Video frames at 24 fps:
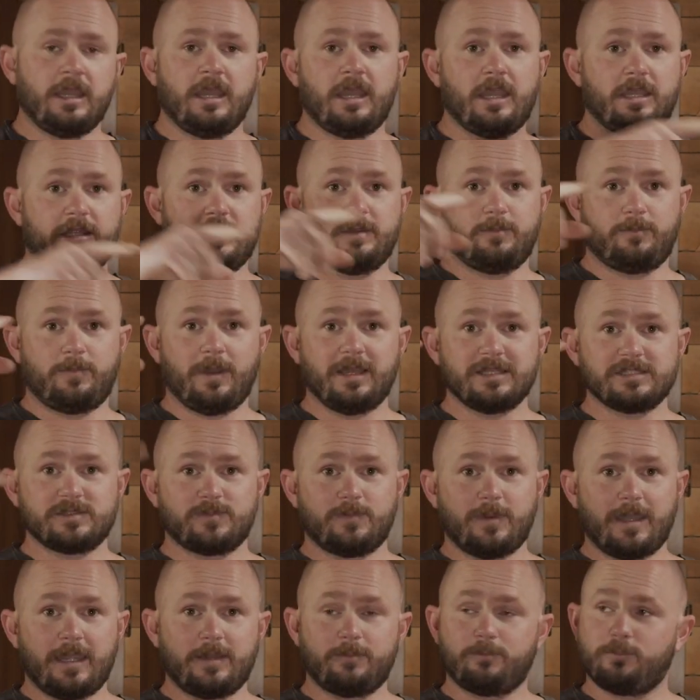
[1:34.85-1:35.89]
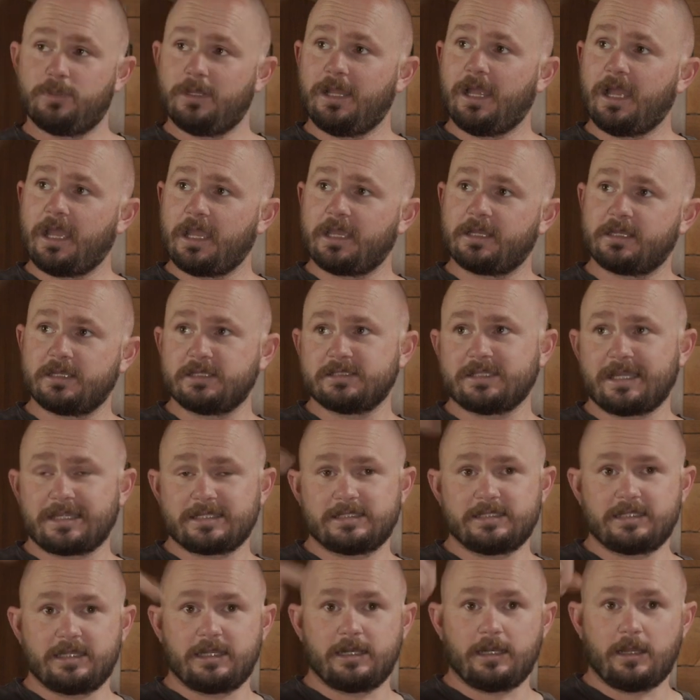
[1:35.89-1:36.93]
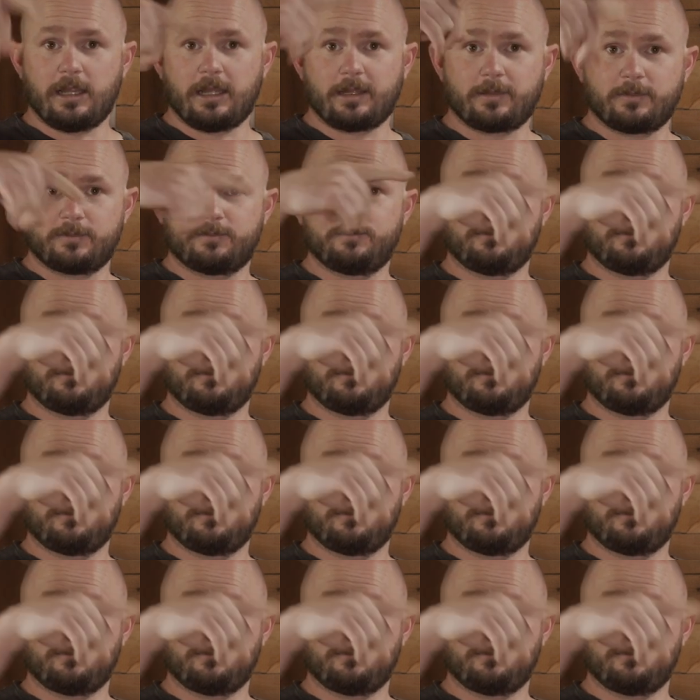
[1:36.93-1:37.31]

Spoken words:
and your buzz bait blade is actually gonna like